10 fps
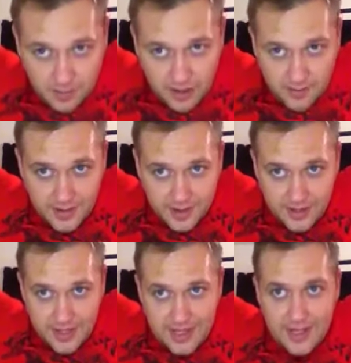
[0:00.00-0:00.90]
I'm kind
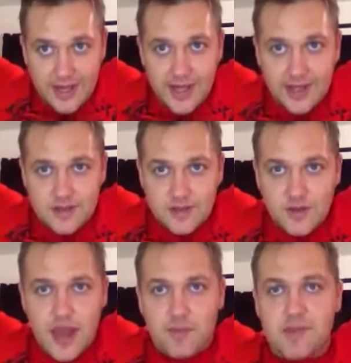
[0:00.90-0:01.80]
of getting into
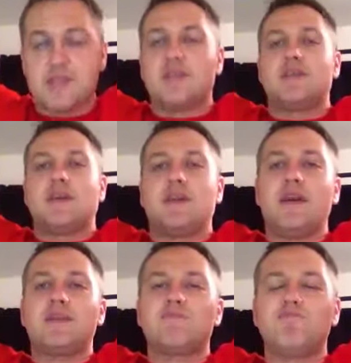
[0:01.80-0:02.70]
that position,
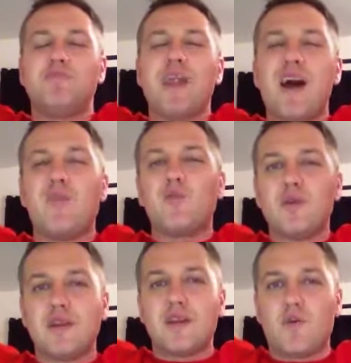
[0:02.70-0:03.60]
it's not
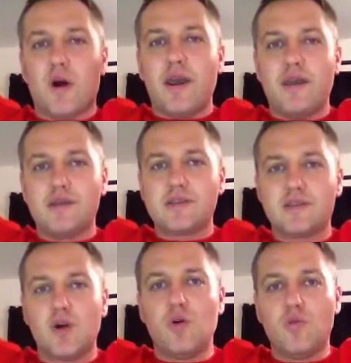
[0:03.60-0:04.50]
really quite
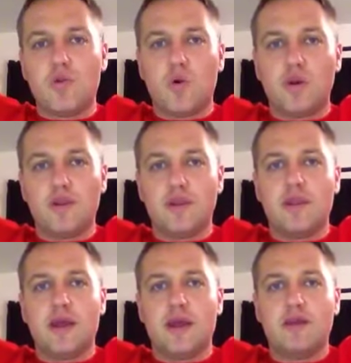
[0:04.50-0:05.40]
so important
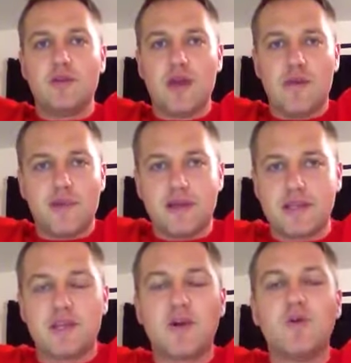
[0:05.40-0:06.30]
that I do that because
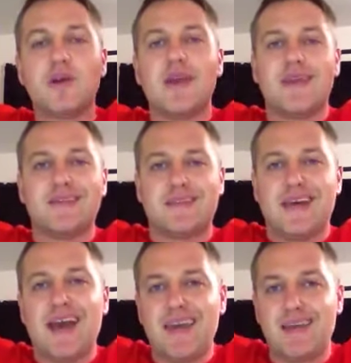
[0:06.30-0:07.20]
I don't get as
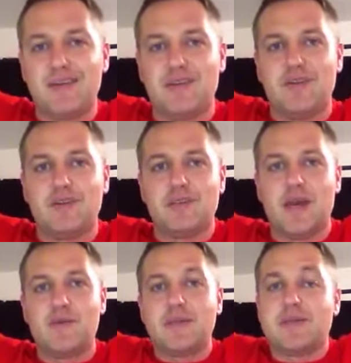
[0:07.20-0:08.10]
tight during those
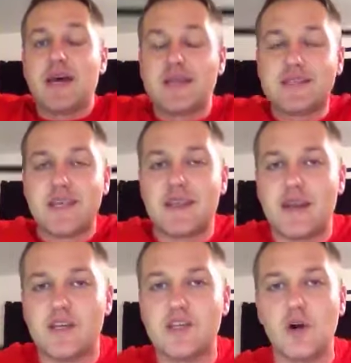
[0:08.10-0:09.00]
times. That's not to say that I
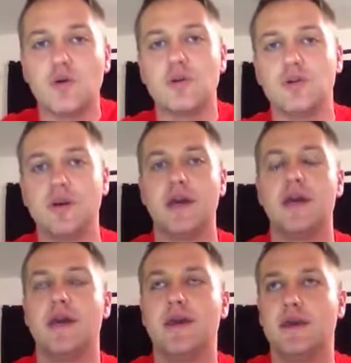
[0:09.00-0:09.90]
don't do it,
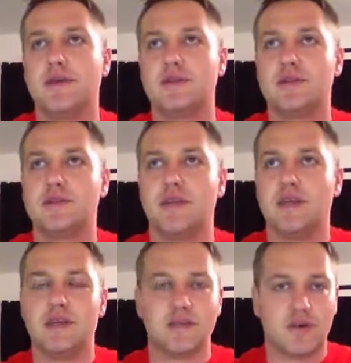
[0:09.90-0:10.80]
it's just that
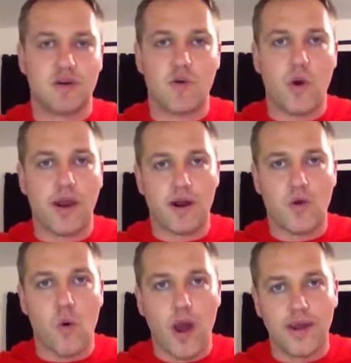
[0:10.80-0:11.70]
it doesn't require
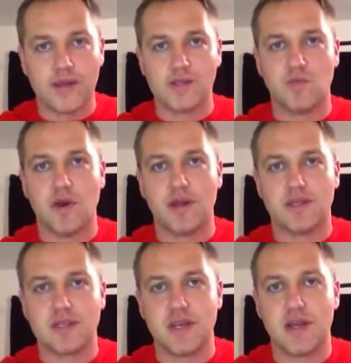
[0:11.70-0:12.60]
quite as much